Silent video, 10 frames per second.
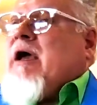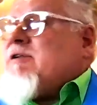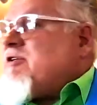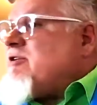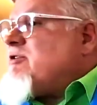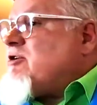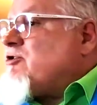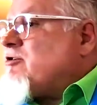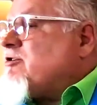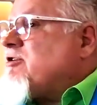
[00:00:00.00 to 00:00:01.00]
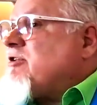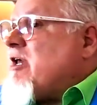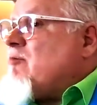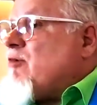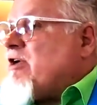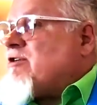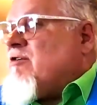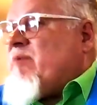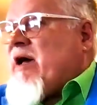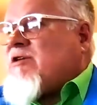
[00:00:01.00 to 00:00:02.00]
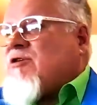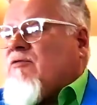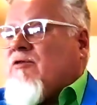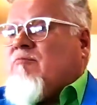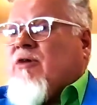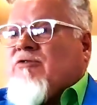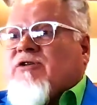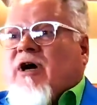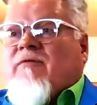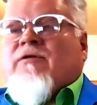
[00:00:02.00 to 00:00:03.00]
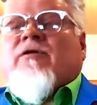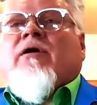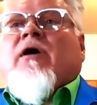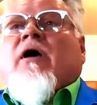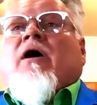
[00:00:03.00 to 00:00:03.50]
And since the church's celebration of Passover most often